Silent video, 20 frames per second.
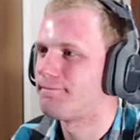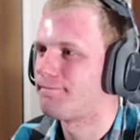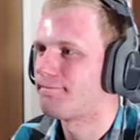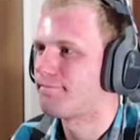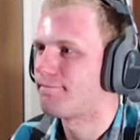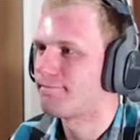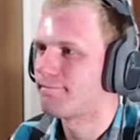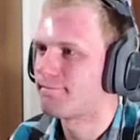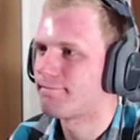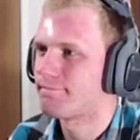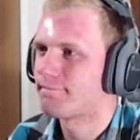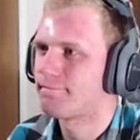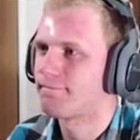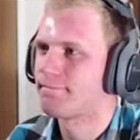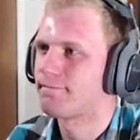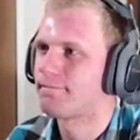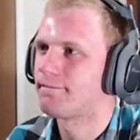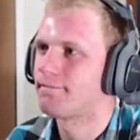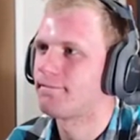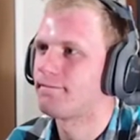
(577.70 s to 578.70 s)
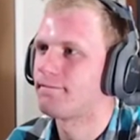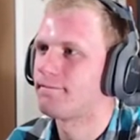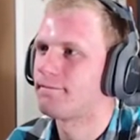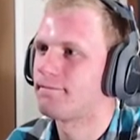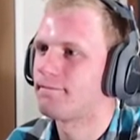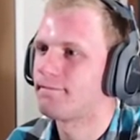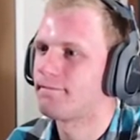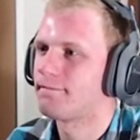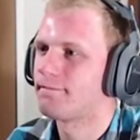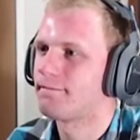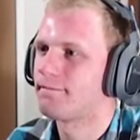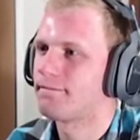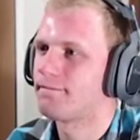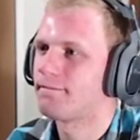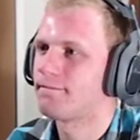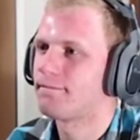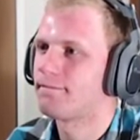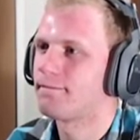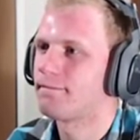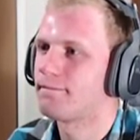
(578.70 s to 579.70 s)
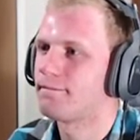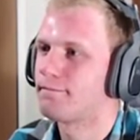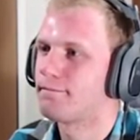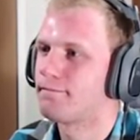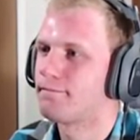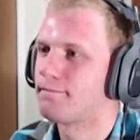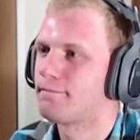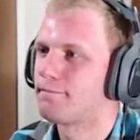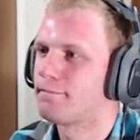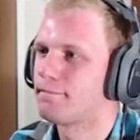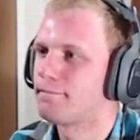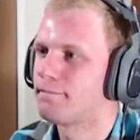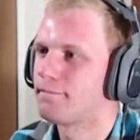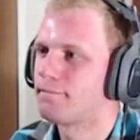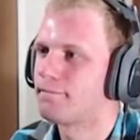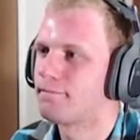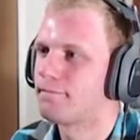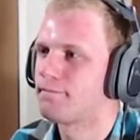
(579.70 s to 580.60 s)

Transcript: (silence)